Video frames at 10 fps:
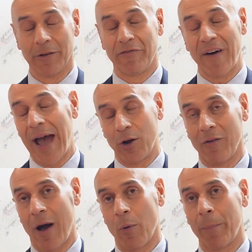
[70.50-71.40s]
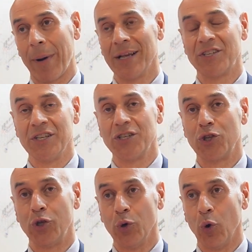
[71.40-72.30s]
fine of our plants is
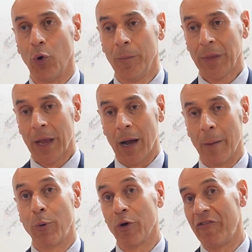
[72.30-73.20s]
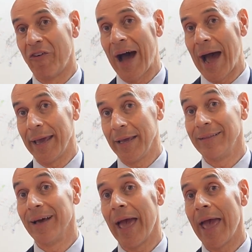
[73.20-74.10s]
to purify
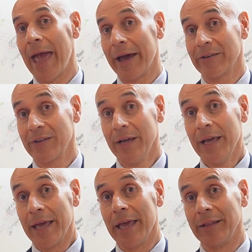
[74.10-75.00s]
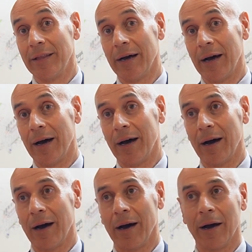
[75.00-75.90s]
the air in
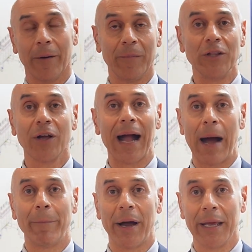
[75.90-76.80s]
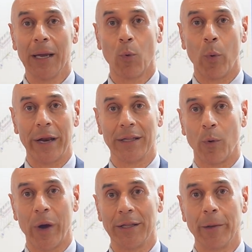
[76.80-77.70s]
the company
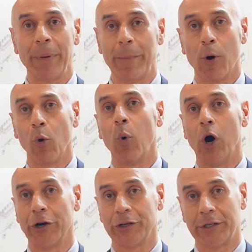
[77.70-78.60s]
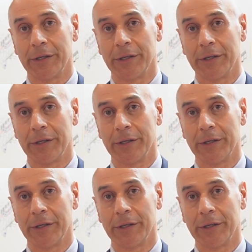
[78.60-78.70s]
when the people work.